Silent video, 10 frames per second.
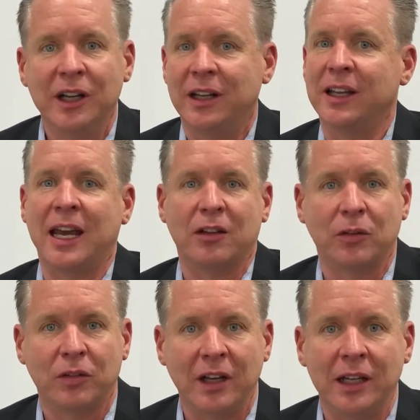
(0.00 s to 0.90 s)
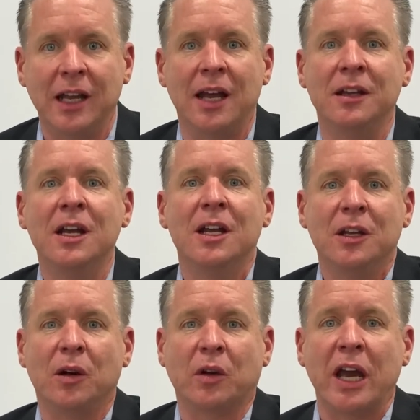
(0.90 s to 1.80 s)
In the case of CNN,
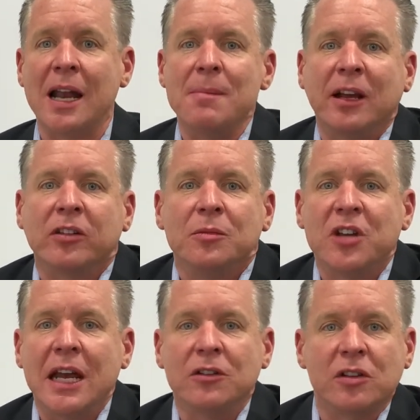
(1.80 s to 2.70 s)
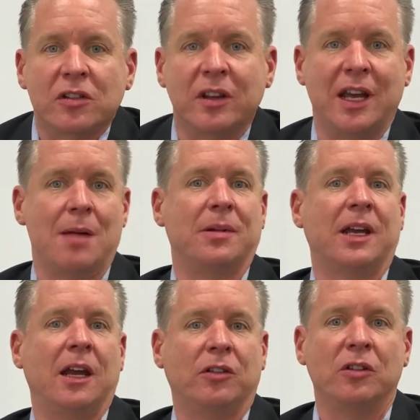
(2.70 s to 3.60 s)
can I make some changes to the
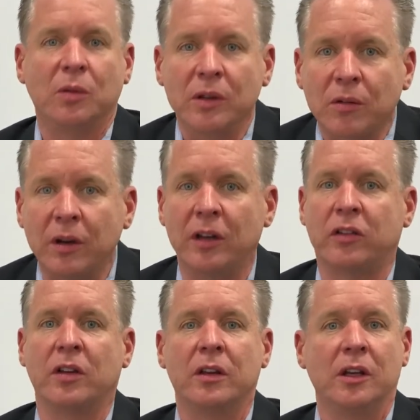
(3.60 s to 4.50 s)
application to increase